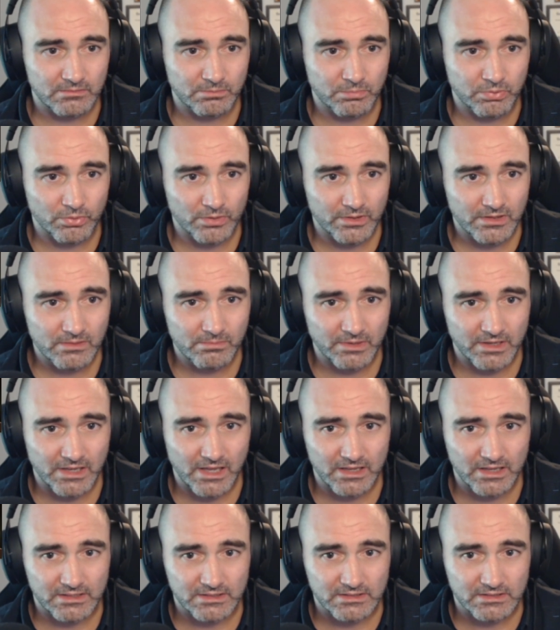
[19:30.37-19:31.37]
Pretty
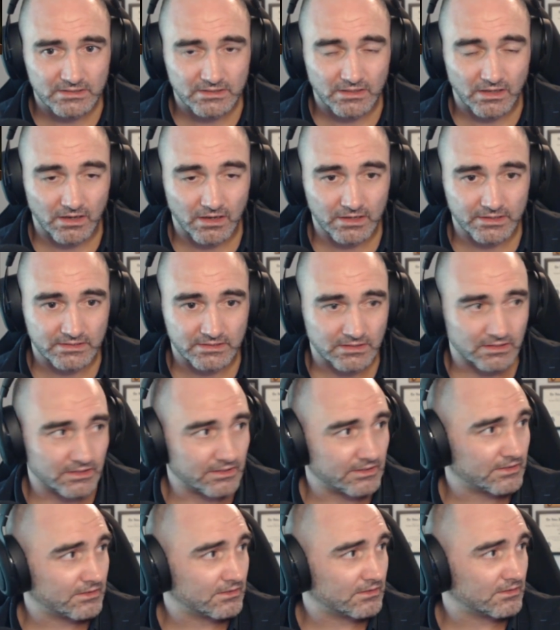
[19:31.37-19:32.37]
bananas, honestly.
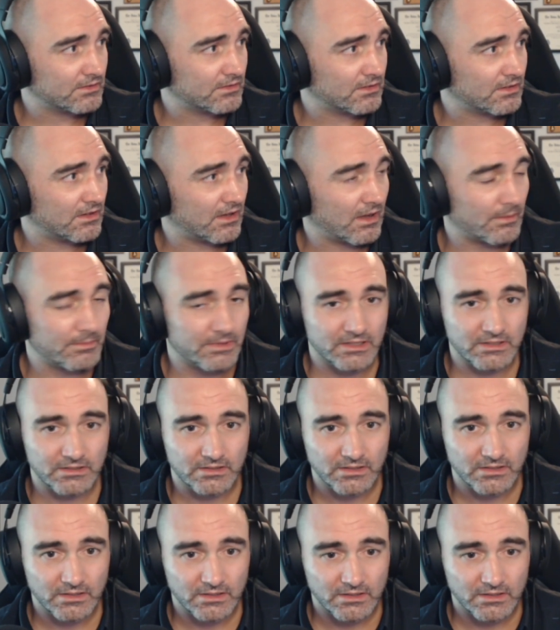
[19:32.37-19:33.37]
I mean,